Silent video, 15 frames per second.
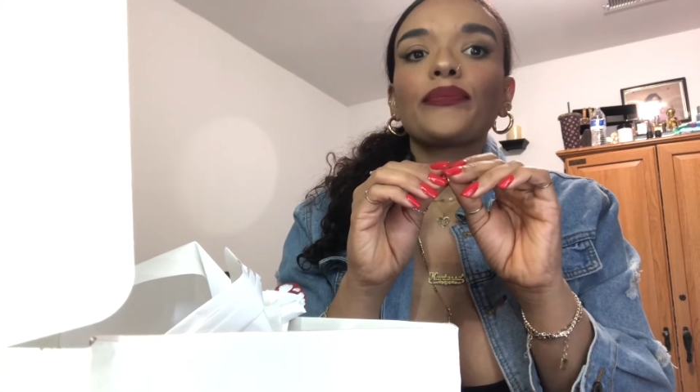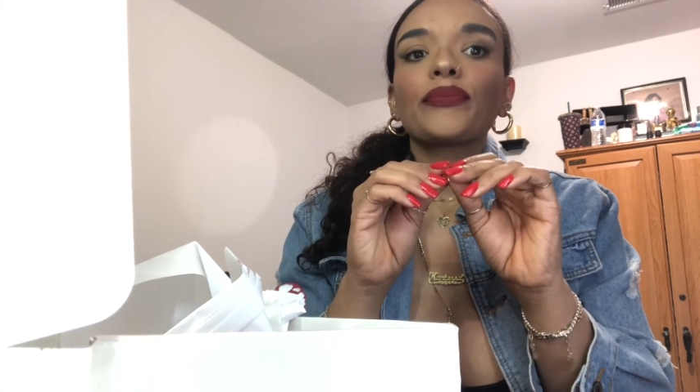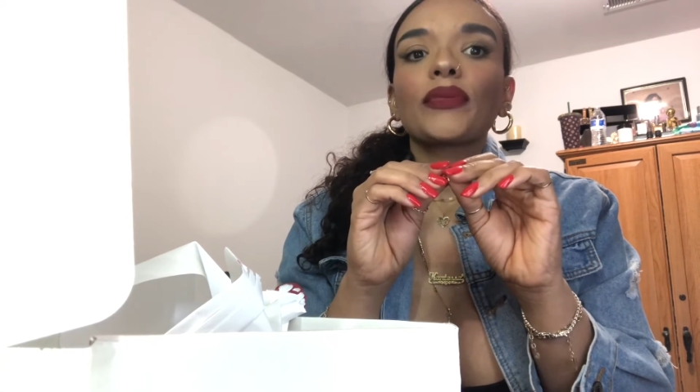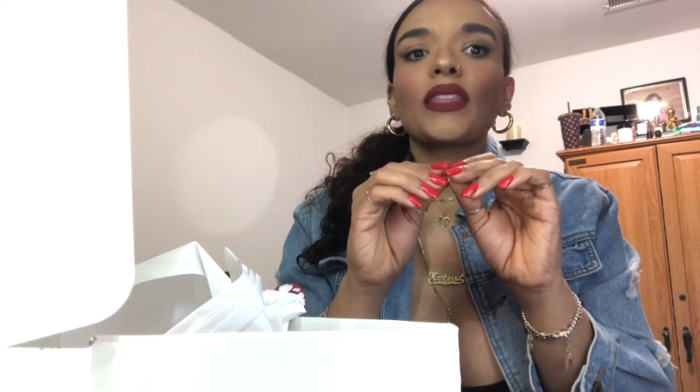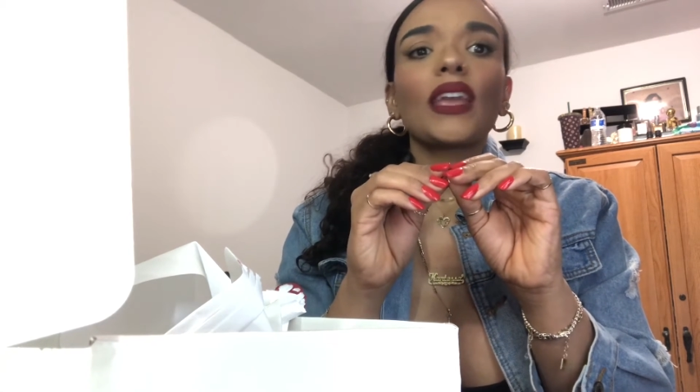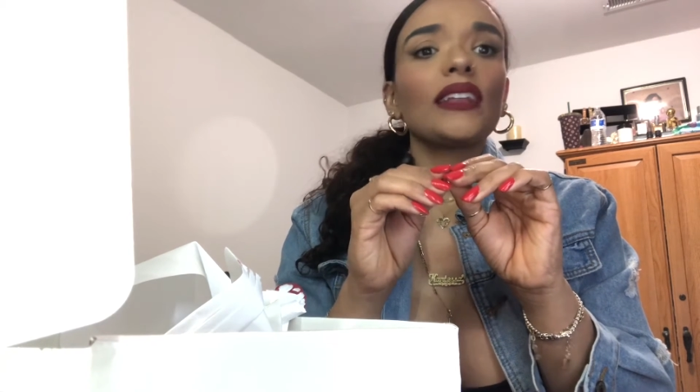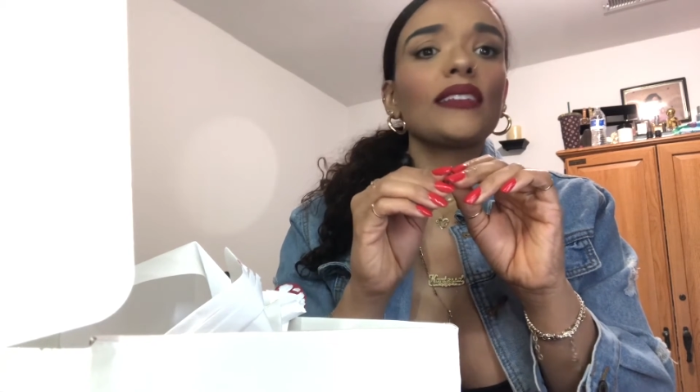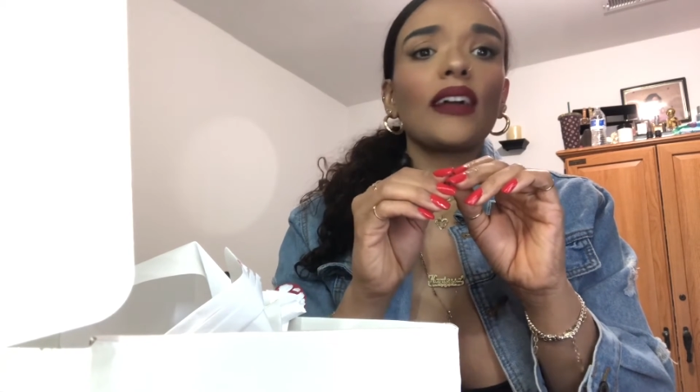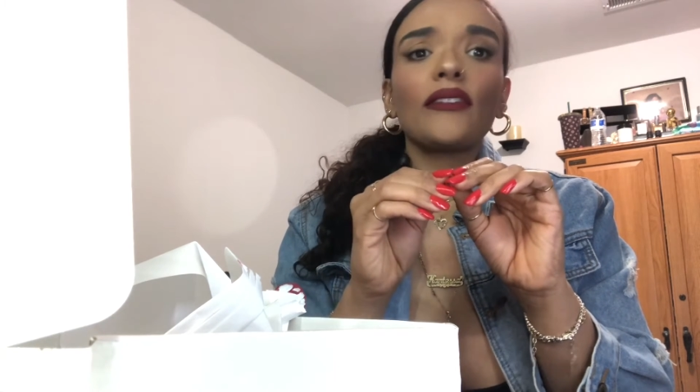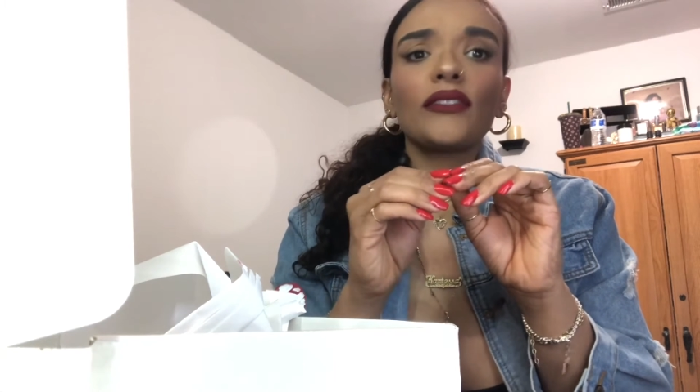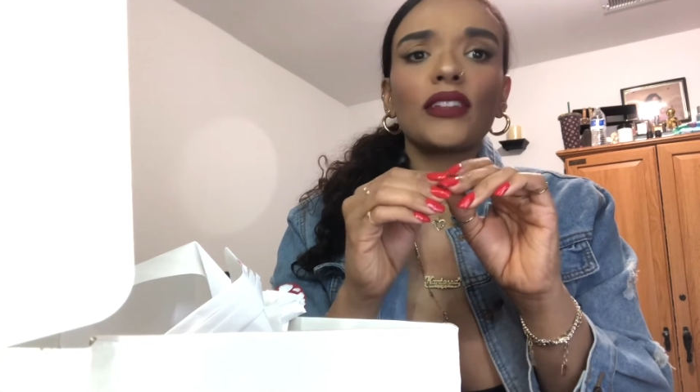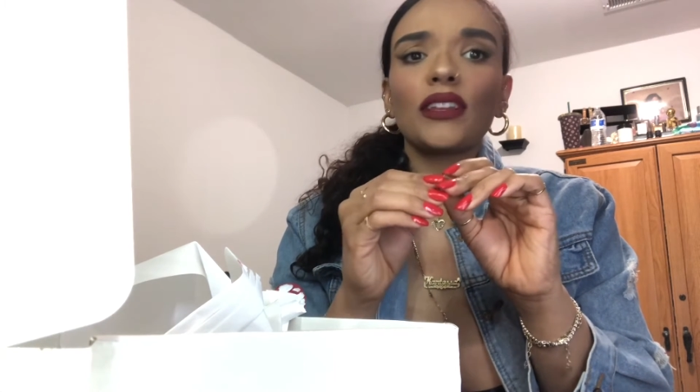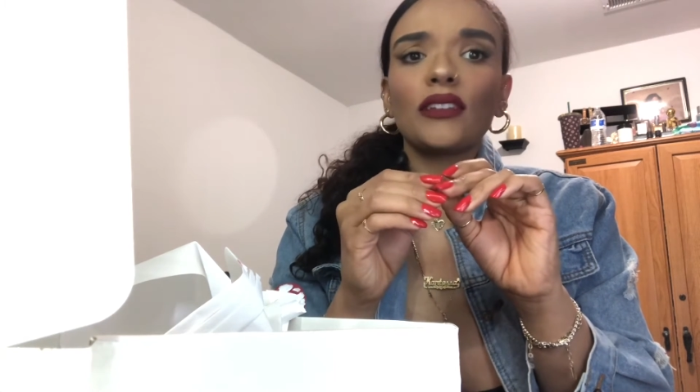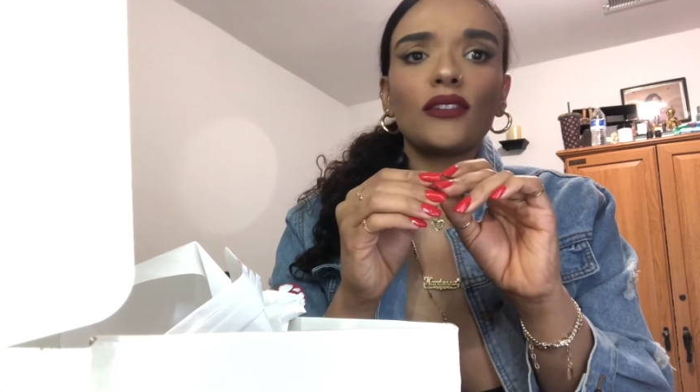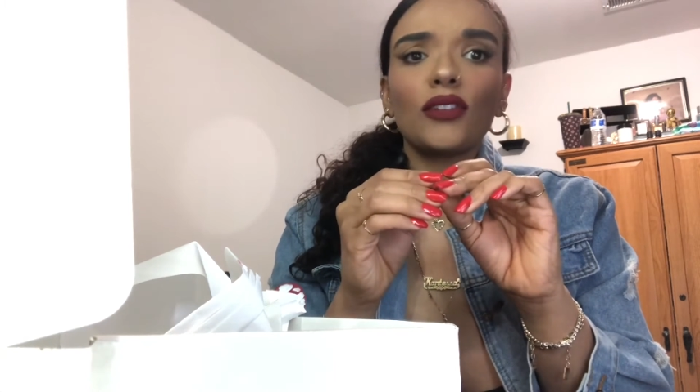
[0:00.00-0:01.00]
they
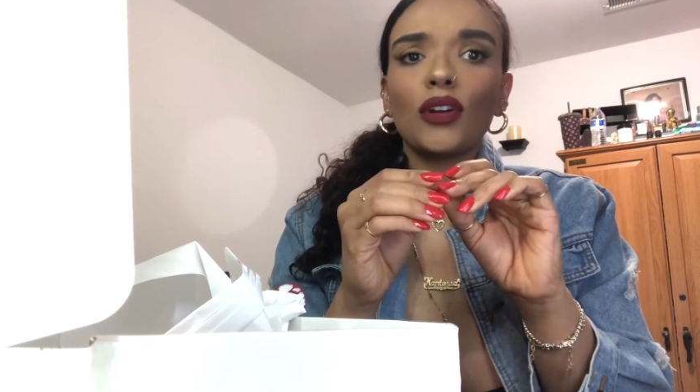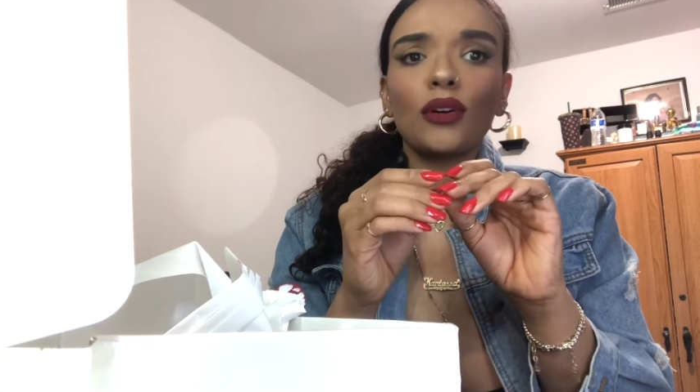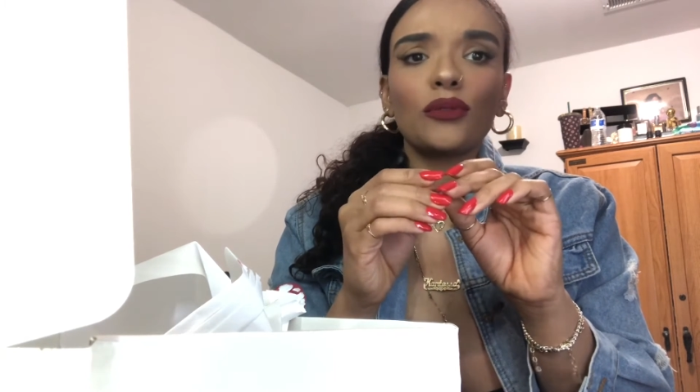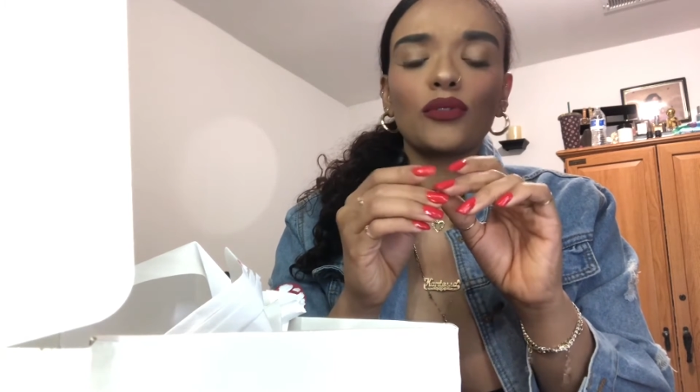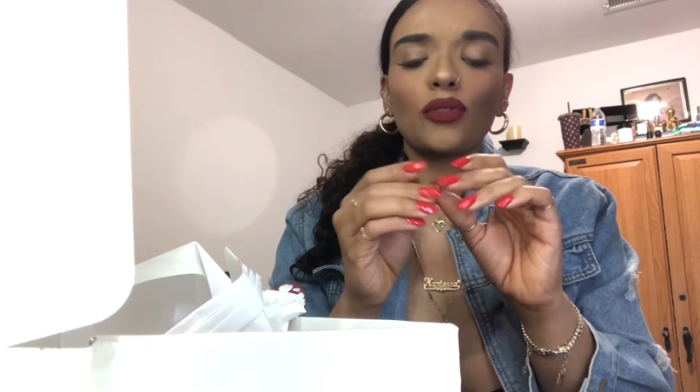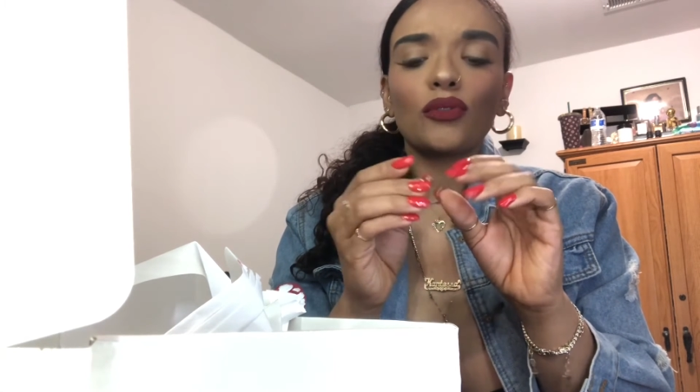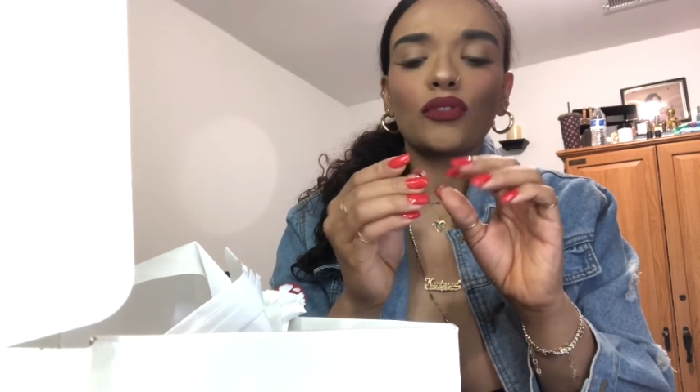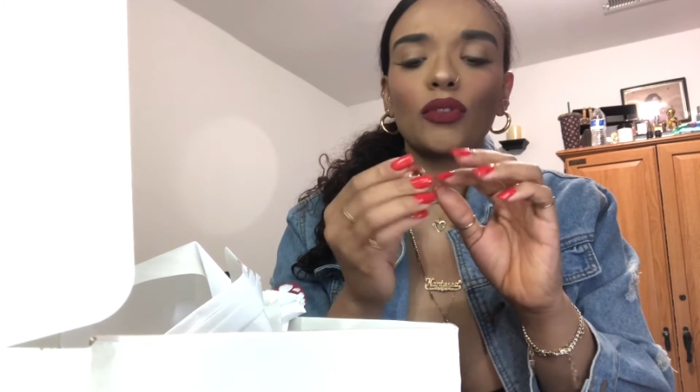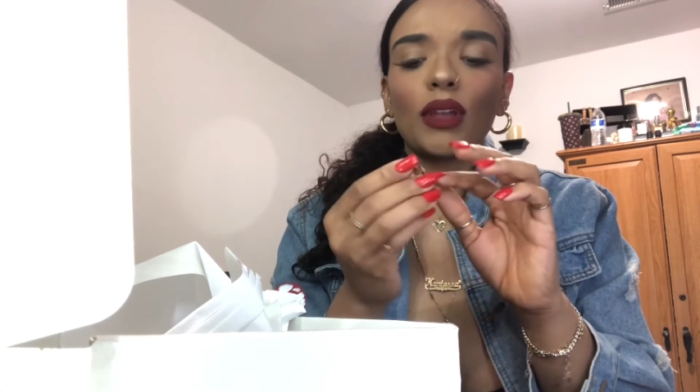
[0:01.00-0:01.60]
definitely, no, don't do